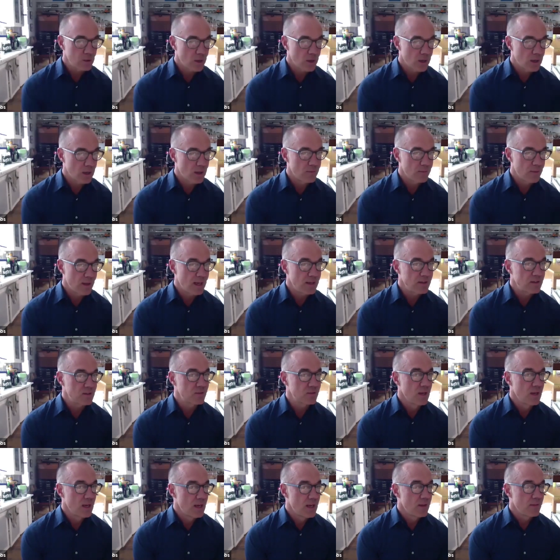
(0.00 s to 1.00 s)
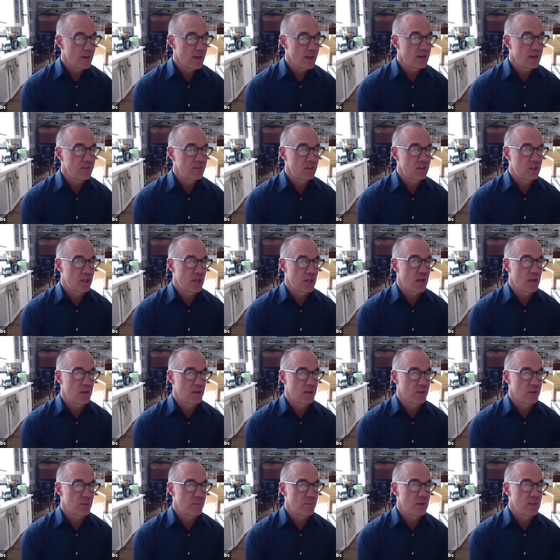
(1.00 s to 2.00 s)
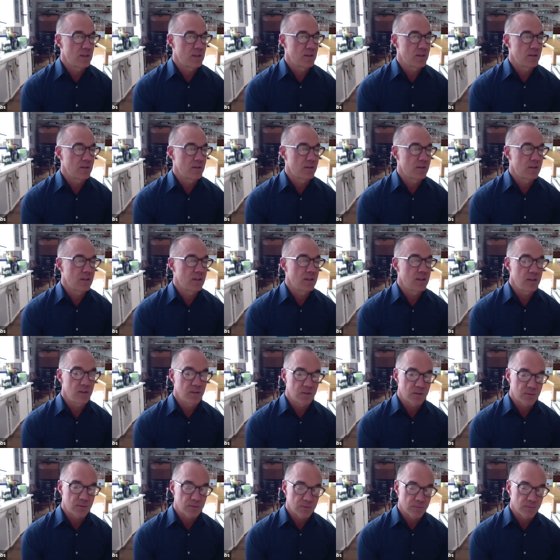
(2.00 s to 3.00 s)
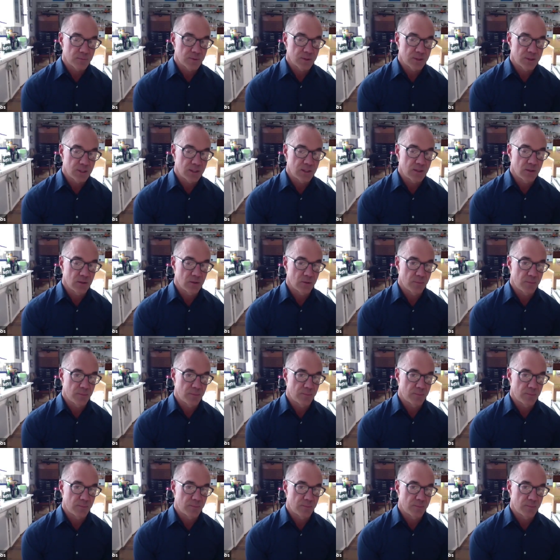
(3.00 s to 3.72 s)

you. That's thing. that is a challenge. I mean, th these particular